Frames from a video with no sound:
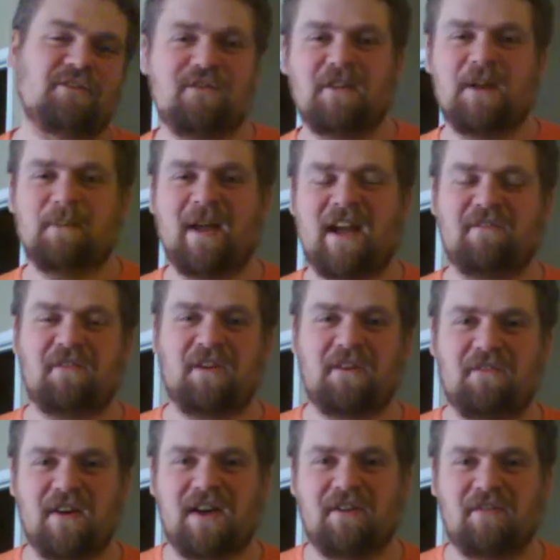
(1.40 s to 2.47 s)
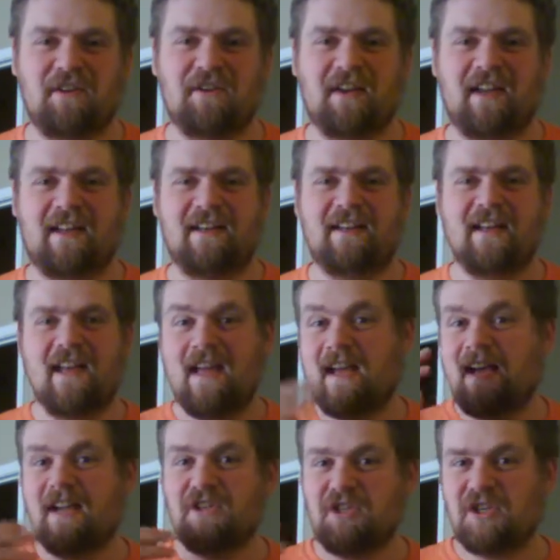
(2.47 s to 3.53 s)
Freedom Guy 55 here again.
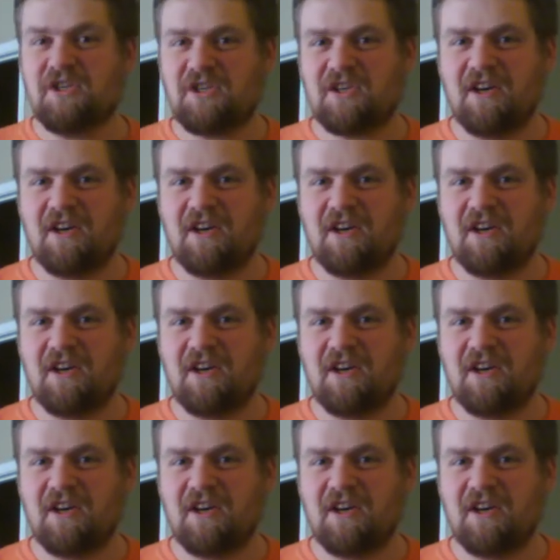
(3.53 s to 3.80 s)
I just